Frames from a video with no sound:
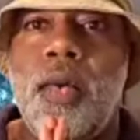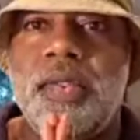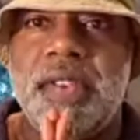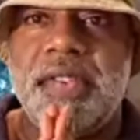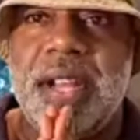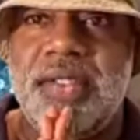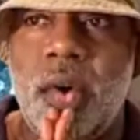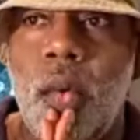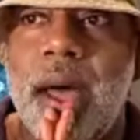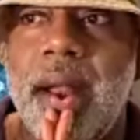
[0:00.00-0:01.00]
Who's listening
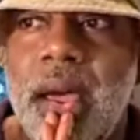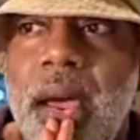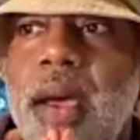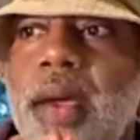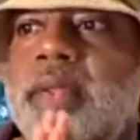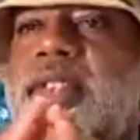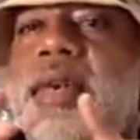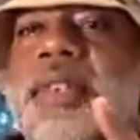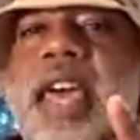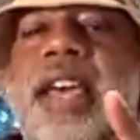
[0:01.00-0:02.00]
to what?
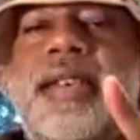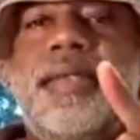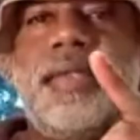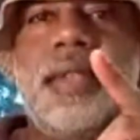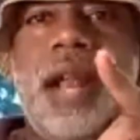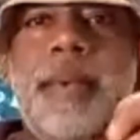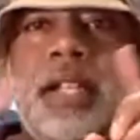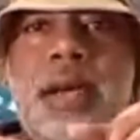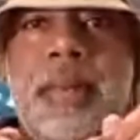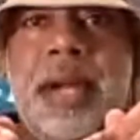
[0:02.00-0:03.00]
Two things, and then
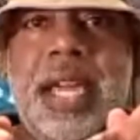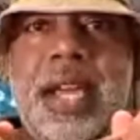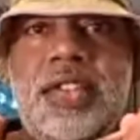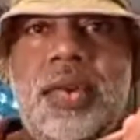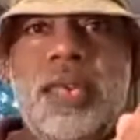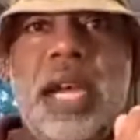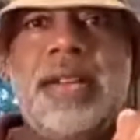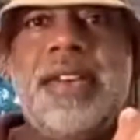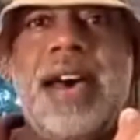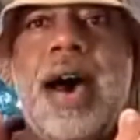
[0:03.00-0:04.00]
I'm gonna get to
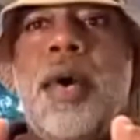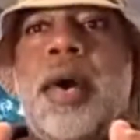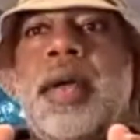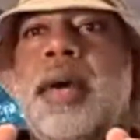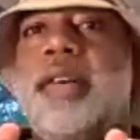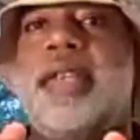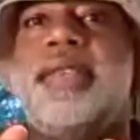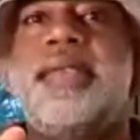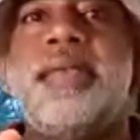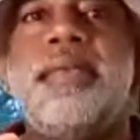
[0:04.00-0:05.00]
Terrence Howard because
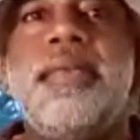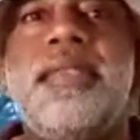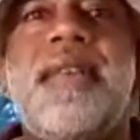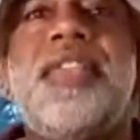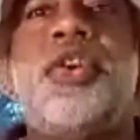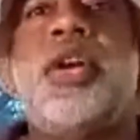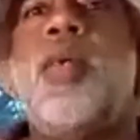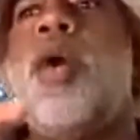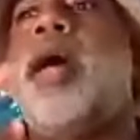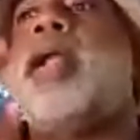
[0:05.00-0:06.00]
it's
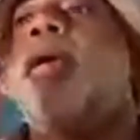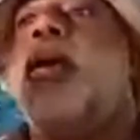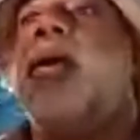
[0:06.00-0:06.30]
7:31.